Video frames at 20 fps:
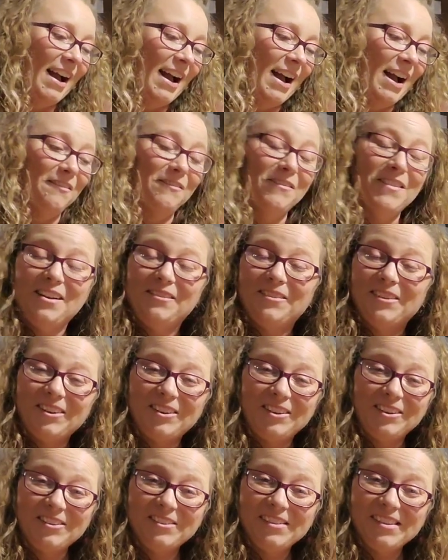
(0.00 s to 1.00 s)
I've never
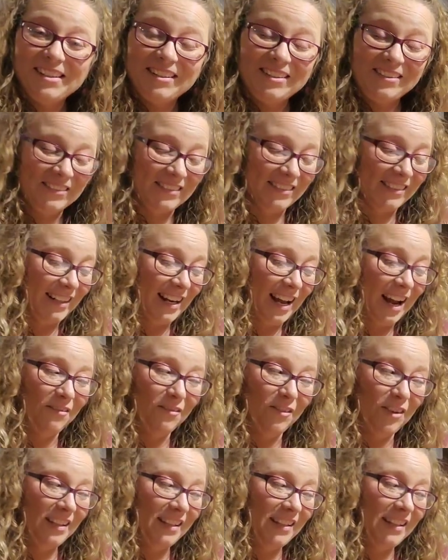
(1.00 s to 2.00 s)
grew this one. I'm
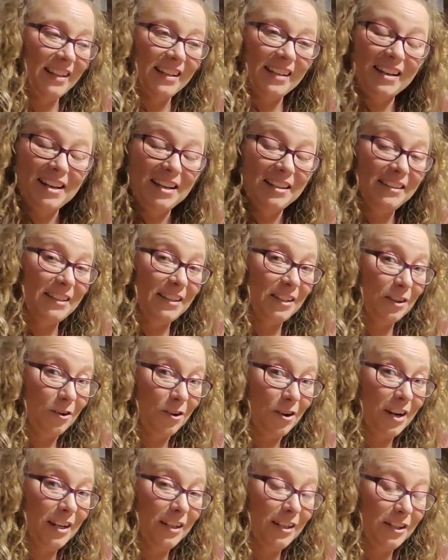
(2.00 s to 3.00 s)
really getting into the
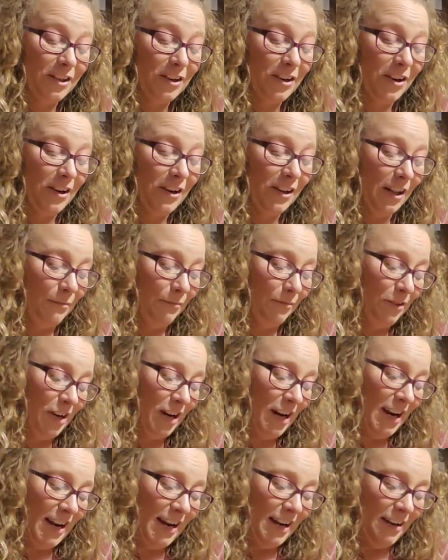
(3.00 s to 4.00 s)
greens, y'all. I'm
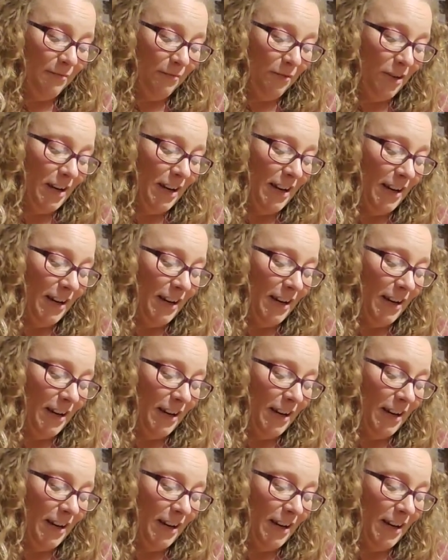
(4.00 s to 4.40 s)
trying.